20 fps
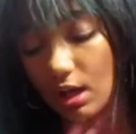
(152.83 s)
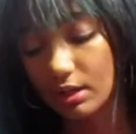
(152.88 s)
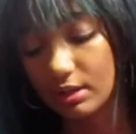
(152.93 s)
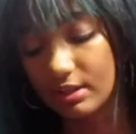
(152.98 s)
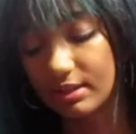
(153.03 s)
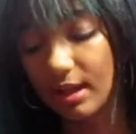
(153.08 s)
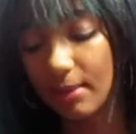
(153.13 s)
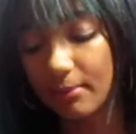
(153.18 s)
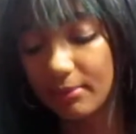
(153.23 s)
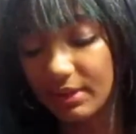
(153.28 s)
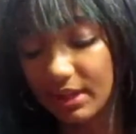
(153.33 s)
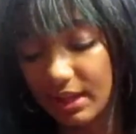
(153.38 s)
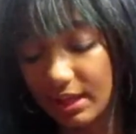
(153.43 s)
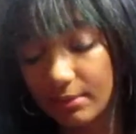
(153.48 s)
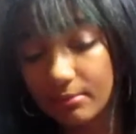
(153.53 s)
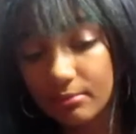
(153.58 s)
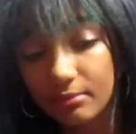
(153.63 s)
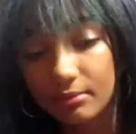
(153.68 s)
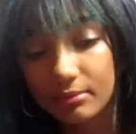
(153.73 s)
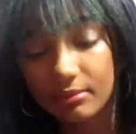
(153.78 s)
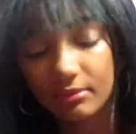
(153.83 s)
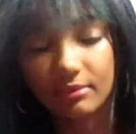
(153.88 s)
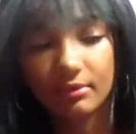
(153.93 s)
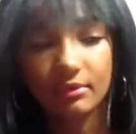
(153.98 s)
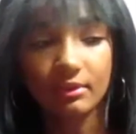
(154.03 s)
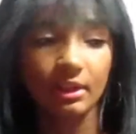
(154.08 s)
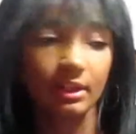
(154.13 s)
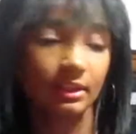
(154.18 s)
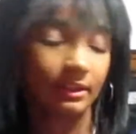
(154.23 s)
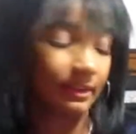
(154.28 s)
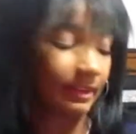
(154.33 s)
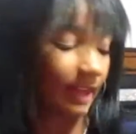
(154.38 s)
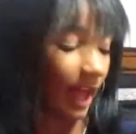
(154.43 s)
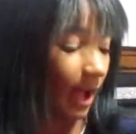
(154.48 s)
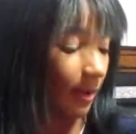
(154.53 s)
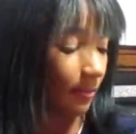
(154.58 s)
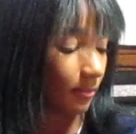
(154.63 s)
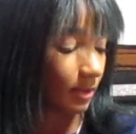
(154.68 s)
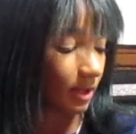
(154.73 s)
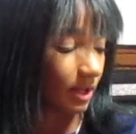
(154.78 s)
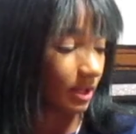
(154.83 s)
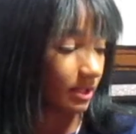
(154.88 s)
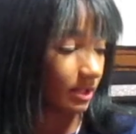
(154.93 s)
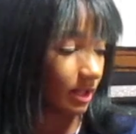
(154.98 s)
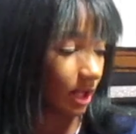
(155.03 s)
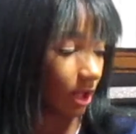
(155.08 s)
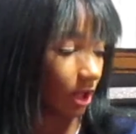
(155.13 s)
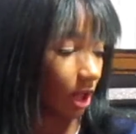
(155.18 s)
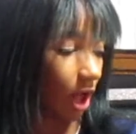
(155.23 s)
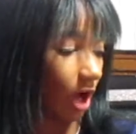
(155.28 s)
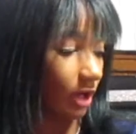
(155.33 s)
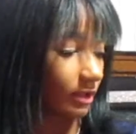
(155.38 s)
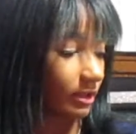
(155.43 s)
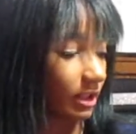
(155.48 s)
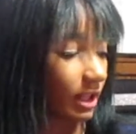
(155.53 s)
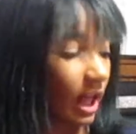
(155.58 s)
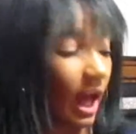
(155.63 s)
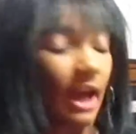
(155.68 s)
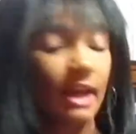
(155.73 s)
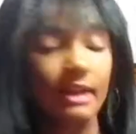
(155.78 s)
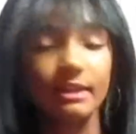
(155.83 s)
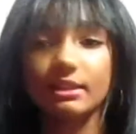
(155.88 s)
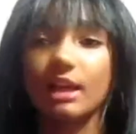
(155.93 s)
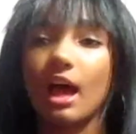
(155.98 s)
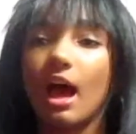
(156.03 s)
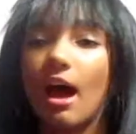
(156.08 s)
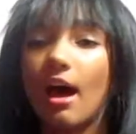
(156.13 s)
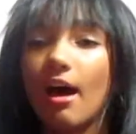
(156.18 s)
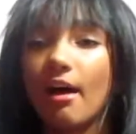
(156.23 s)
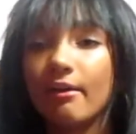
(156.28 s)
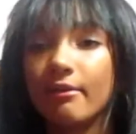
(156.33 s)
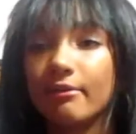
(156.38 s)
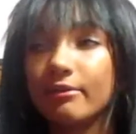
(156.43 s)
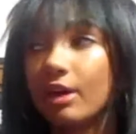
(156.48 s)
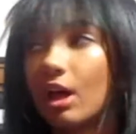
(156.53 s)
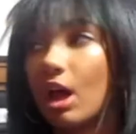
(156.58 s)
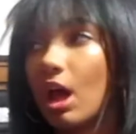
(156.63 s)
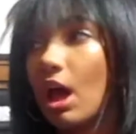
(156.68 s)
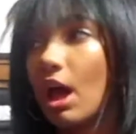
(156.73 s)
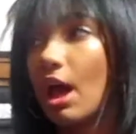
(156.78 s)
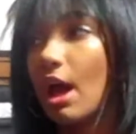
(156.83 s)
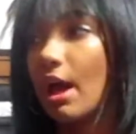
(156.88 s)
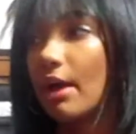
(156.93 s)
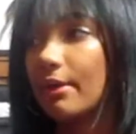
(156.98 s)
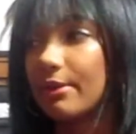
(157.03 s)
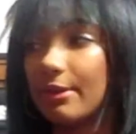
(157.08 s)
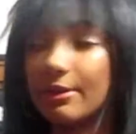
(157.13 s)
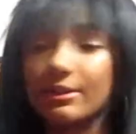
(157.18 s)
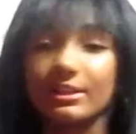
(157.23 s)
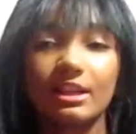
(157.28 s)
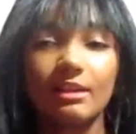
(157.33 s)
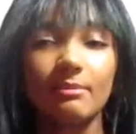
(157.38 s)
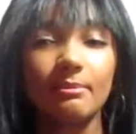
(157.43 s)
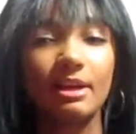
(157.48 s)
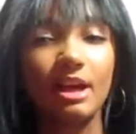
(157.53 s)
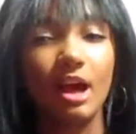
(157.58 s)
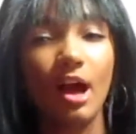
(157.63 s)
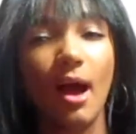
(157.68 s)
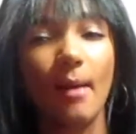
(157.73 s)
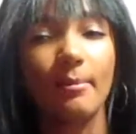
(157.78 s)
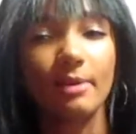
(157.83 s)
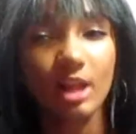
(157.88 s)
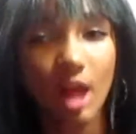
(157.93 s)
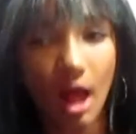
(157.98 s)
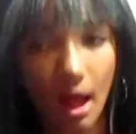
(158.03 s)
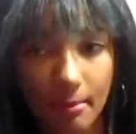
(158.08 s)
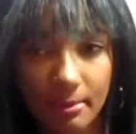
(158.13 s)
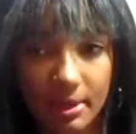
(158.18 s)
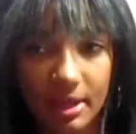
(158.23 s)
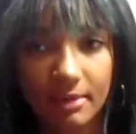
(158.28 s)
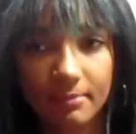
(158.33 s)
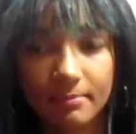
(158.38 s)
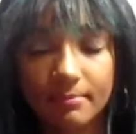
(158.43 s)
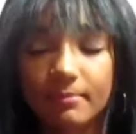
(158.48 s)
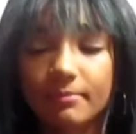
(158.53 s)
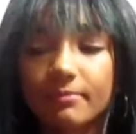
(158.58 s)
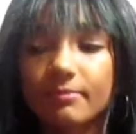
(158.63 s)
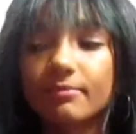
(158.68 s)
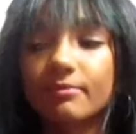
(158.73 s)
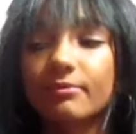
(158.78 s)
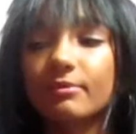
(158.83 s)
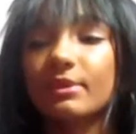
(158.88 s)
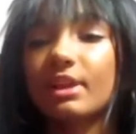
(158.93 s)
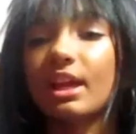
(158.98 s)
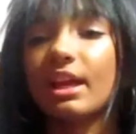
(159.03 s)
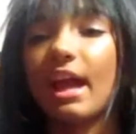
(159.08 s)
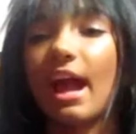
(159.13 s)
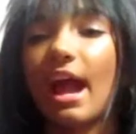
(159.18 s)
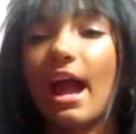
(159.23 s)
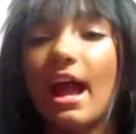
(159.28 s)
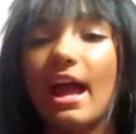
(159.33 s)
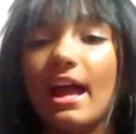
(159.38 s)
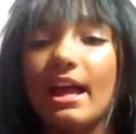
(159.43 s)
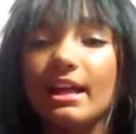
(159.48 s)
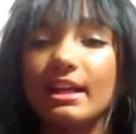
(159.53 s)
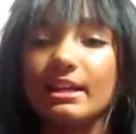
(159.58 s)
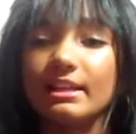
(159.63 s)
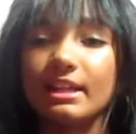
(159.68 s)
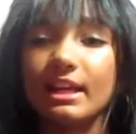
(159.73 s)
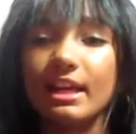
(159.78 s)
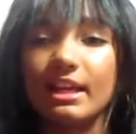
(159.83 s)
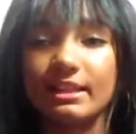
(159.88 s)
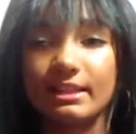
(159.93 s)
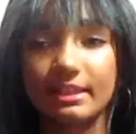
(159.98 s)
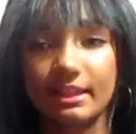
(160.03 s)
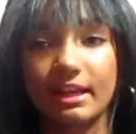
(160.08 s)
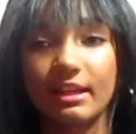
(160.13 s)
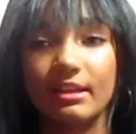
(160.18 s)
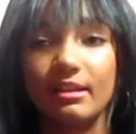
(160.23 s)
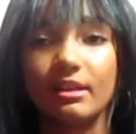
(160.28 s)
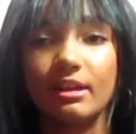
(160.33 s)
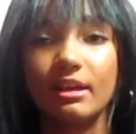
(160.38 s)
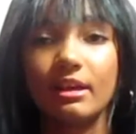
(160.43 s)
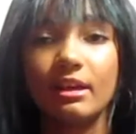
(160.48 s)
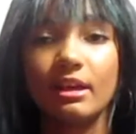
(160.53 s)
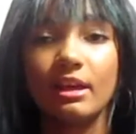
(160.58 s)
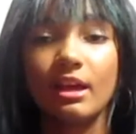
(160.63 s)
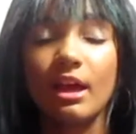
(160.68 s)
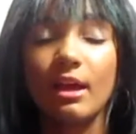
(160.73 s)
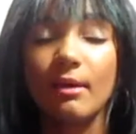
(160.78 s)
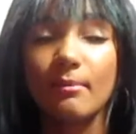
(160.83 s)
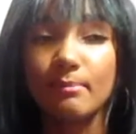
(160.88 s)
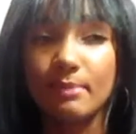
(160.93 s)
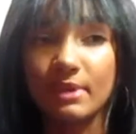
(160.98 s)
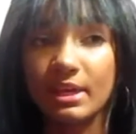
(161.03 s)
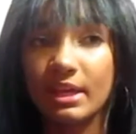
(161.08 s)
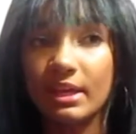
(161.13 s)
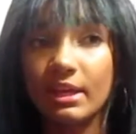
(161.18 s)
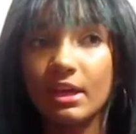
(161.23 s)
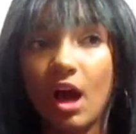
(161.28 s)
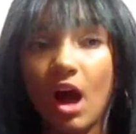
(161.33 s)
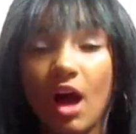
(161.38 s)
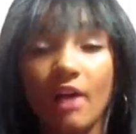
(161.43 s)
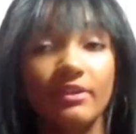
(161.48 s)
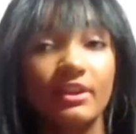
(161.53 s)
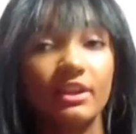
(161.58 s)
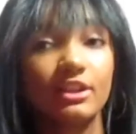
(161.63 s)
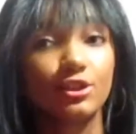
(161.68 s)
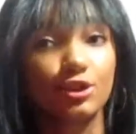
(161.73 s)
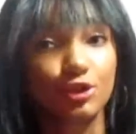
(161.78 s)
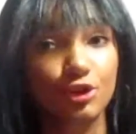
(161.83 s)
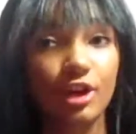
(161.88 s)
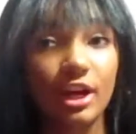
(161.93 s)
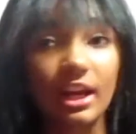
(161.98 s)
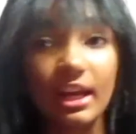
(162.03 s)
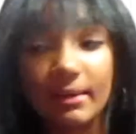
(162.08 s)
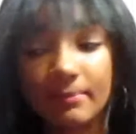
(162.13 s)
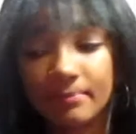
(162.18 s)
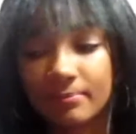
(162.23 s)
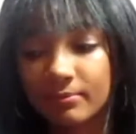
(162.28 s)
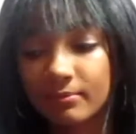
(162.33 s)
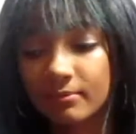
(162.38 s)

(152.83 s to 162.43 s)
something that was along the lines of there's going to be a Hobby Lobby and it's going to be on this street.